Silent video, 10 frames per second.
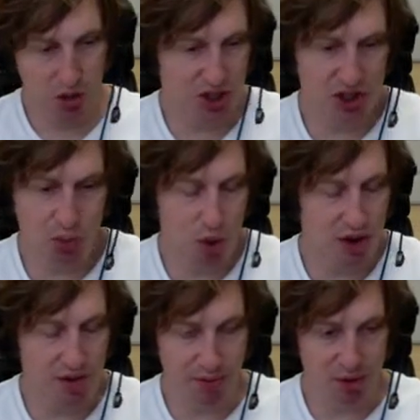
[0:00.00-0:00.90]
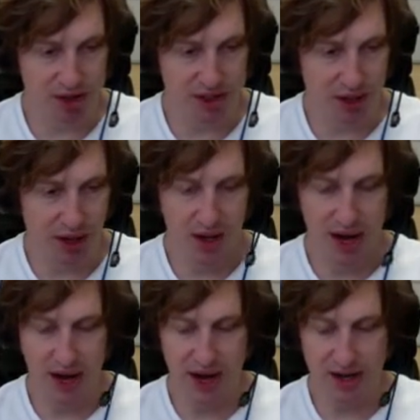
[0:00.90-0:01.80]
just a wonderful person,
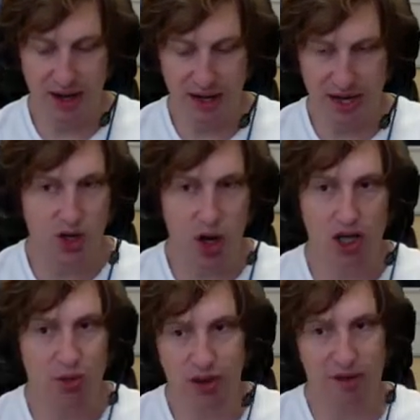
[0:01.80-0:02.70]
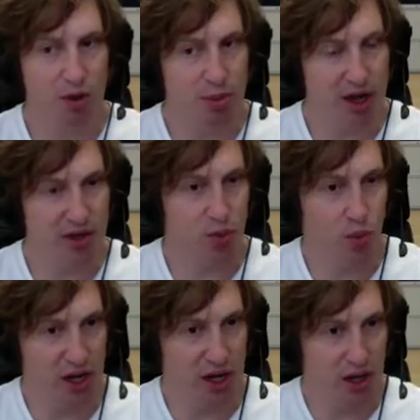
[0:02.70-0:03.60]
and he talks with everybody that
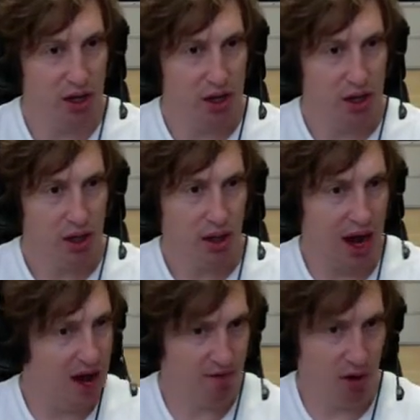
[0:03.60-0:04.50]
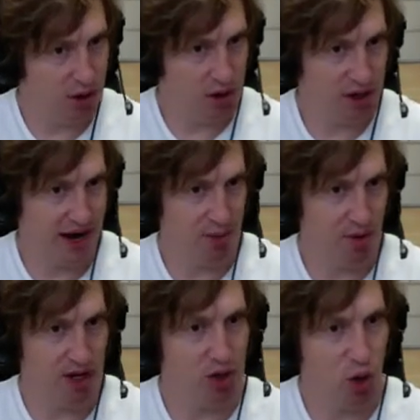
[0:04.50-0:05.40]
we have on
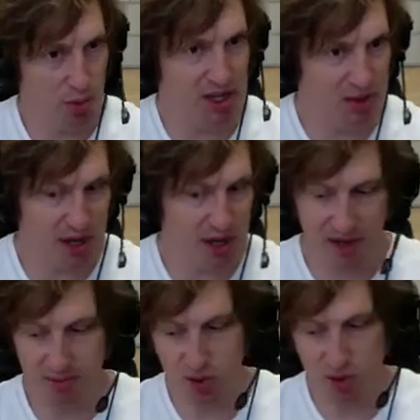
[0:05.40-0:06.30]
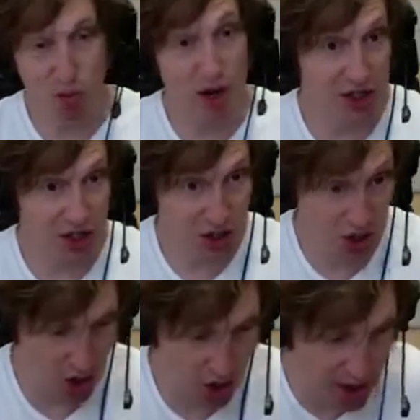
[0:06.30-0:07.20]
camera. He'll go up and explain to them sort of what had just
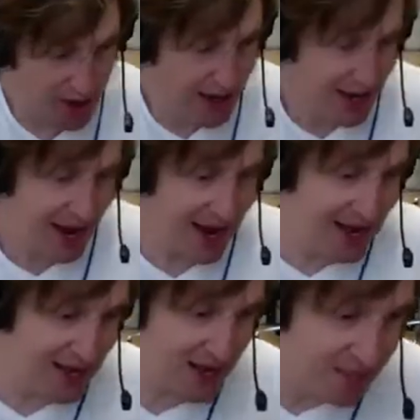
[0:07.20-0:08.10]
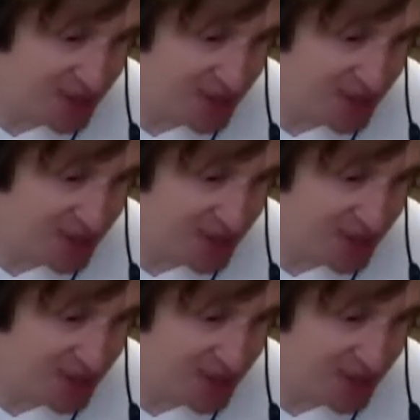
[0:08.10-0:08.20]
gone on, and